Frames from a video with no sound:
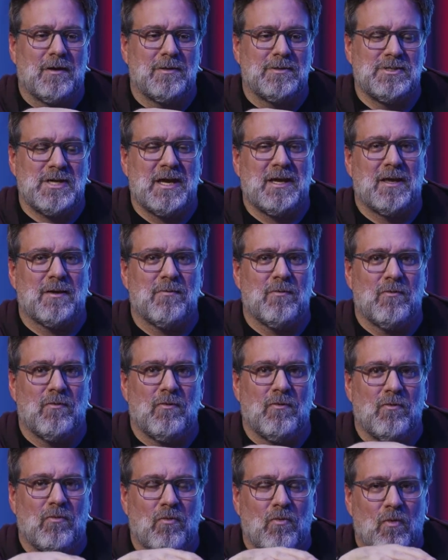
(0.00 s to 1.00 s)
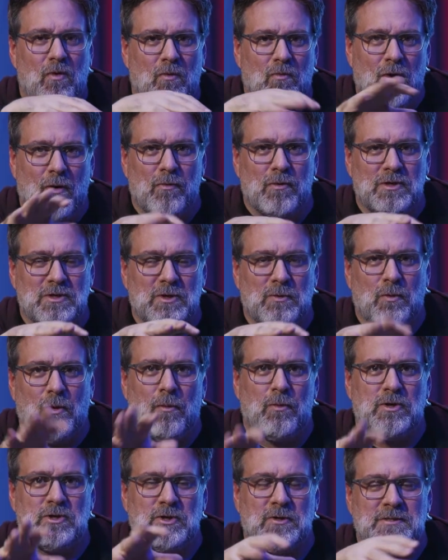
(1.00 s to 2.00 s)
Jacob, what was your
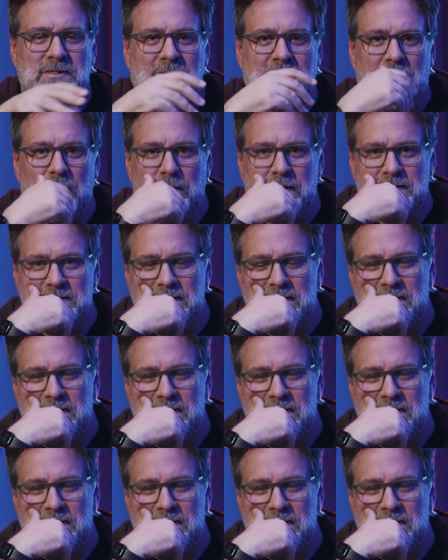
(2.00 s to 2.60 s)
takeaways?